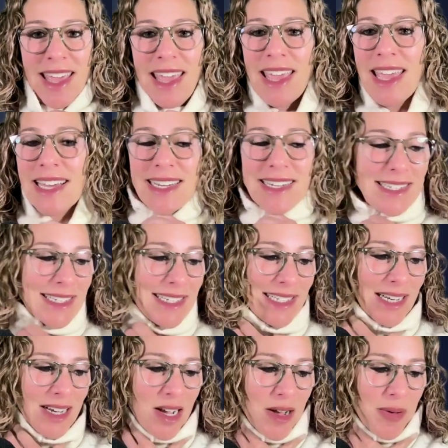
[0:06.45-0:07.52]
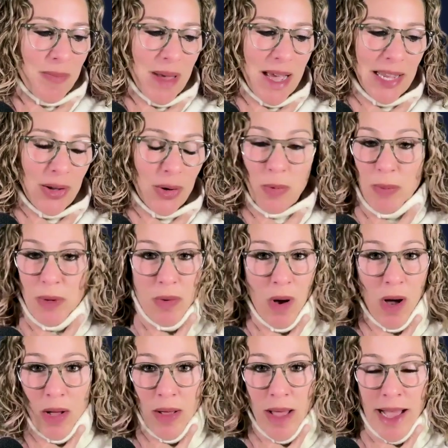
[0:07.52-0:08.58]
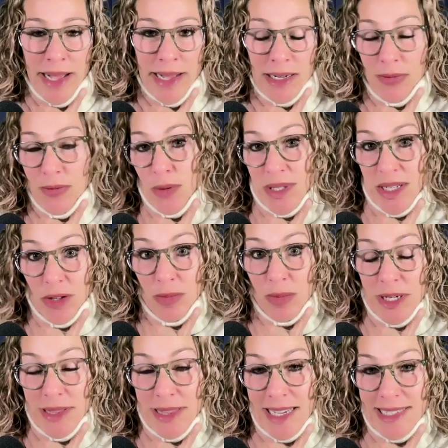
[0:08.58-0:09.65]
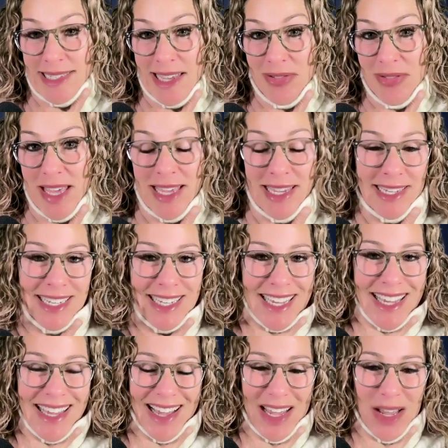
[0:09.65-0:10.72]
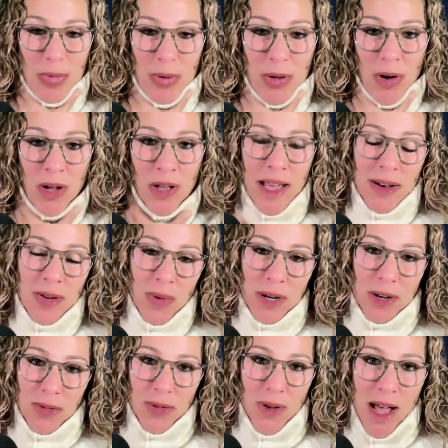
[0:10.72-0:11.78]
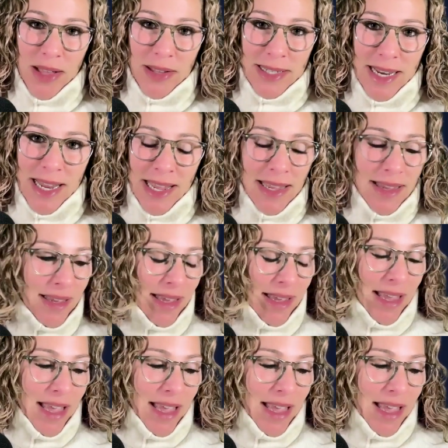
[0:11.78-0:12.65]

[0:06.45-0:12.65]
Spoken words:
And I hope you all had, if you celebrate Thanksgiving, I hope you all had a wonderful holiday.